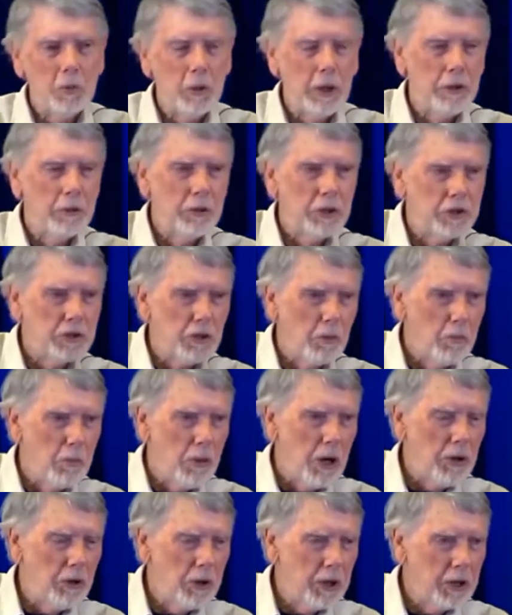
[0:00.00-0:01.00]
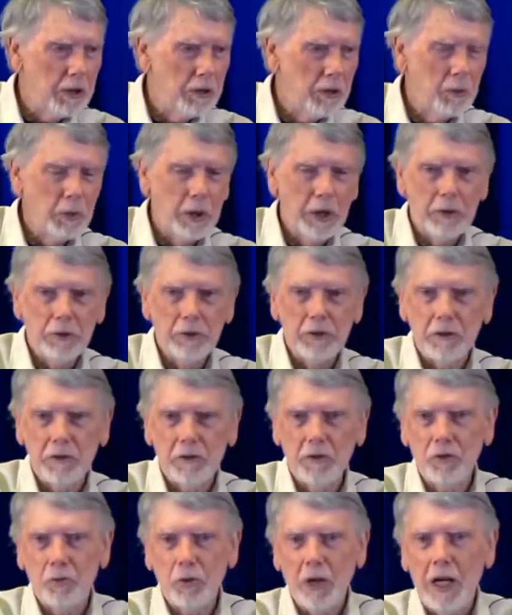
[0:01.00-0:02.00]
whether it's America or whether it's
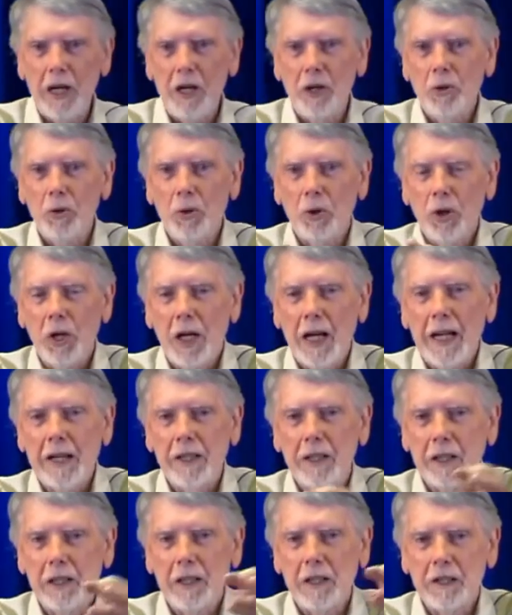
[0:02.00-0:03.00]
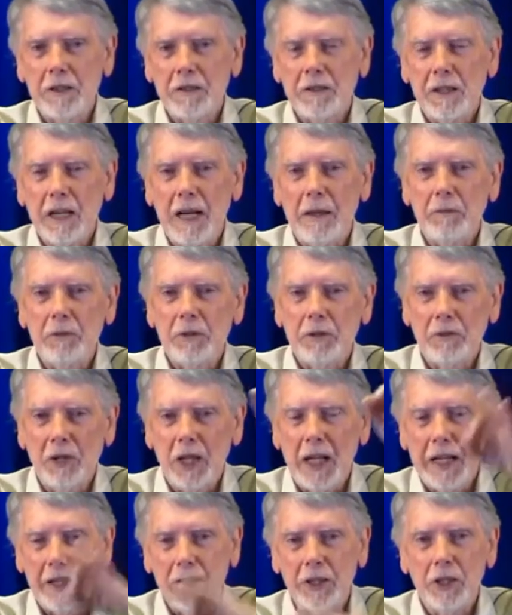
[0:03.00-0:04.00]
Australia or London, in the slums
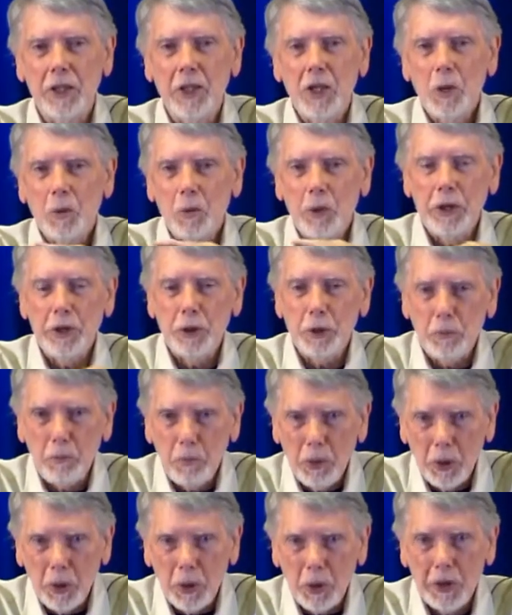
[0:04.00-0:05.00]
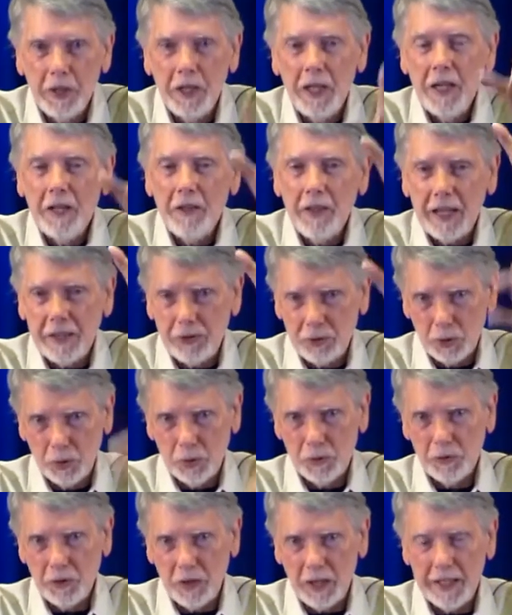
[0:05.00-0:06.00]
of London where you're born, that's
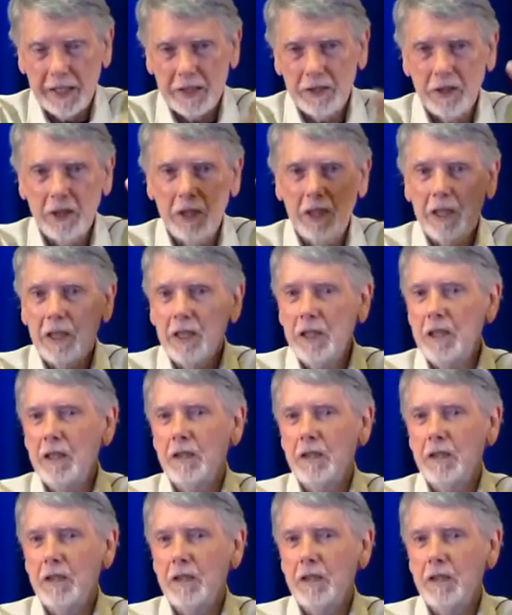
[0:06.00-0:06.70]
all selected.